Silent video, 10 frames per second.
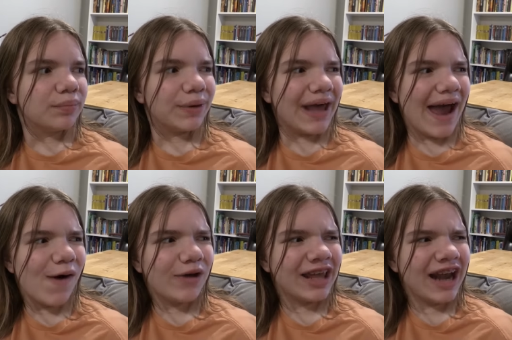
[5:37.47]
But
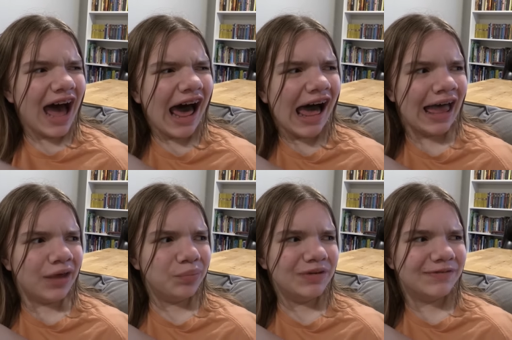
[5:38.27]
how can
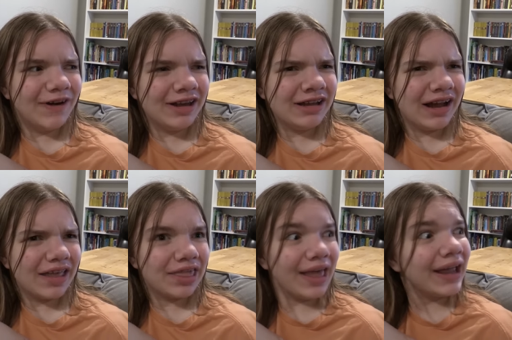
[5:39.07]
I be funny a
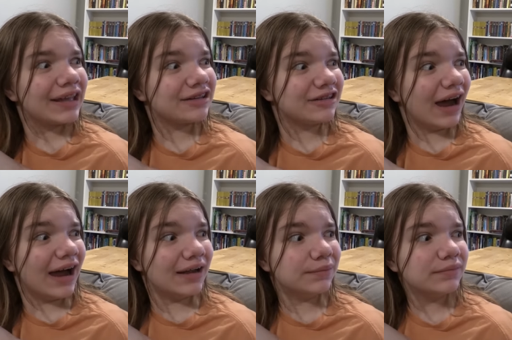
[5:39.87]
second
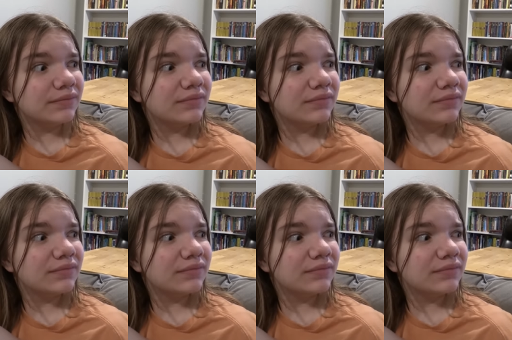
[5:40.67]
time?